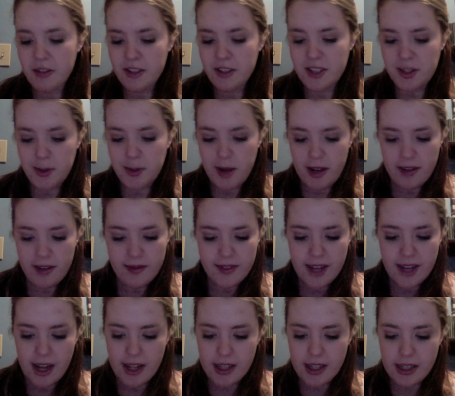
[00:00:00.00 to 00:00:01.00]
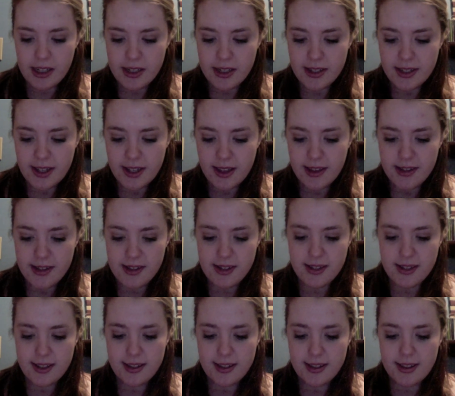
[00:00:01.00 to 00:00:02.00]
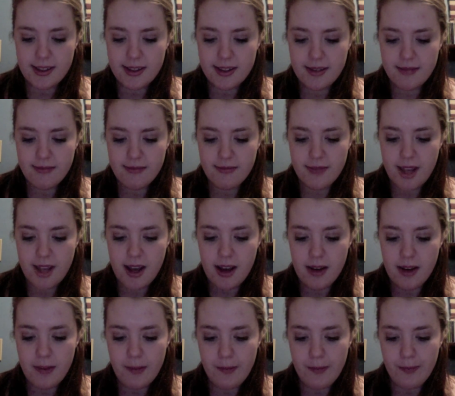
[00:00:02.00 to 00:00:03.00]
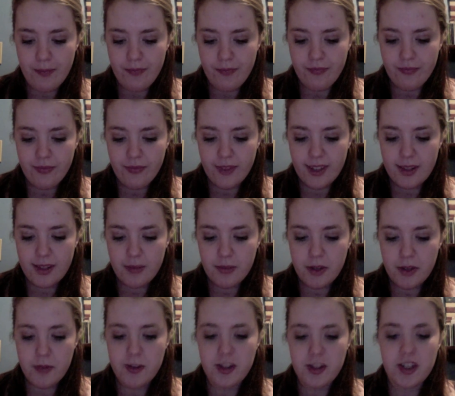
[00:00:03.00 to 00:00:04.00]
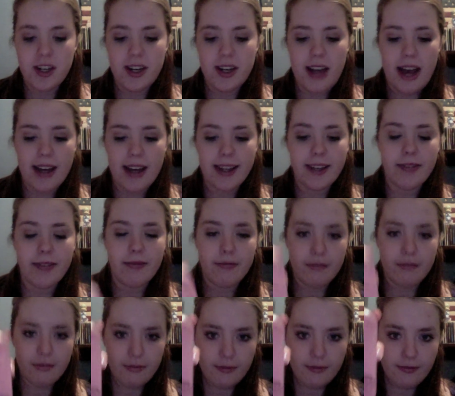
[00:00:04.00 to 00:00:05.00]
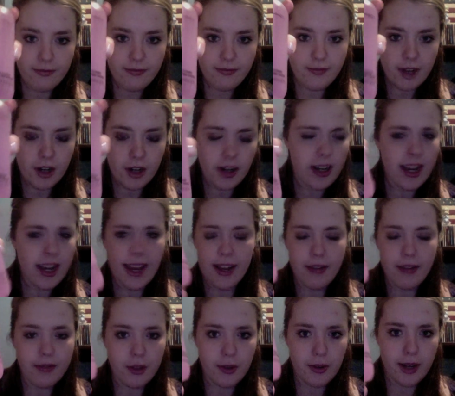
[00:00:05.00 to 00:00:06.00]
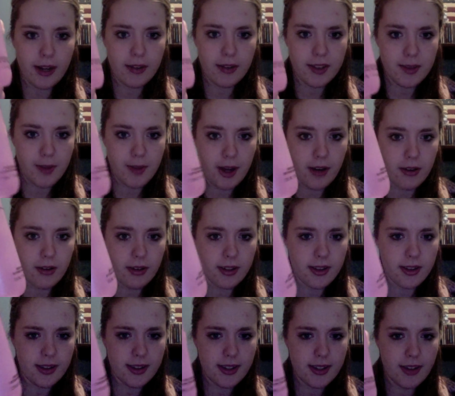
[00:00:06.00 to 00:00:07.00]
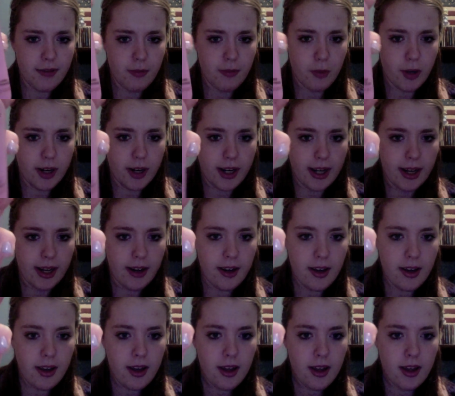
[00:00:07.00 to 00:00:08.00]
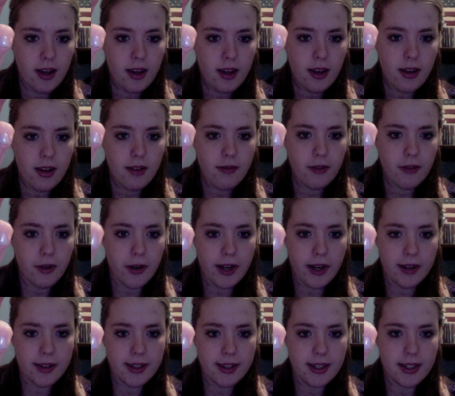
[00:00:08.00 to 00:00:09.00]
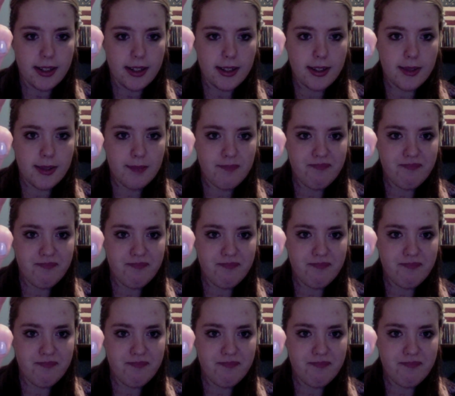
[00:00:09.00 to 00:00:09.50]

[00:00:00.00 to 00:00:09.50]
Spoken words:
was $12, and this is pretty much a 9 or an 8 fluid ounce bottle. It's 7.9 fluid ounces,